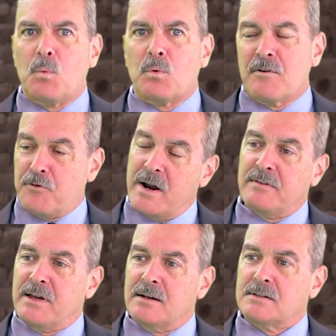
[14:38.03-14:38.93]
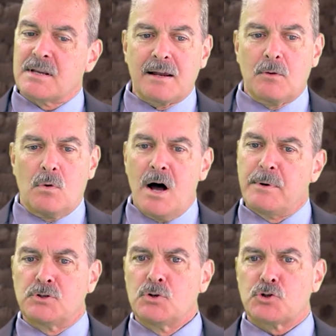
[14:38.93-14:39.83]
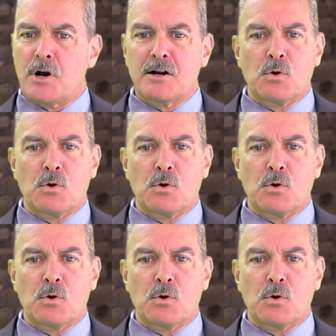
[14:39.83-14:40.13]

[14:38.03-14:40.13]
We're afraid of it. It's like, well, I'm a two strike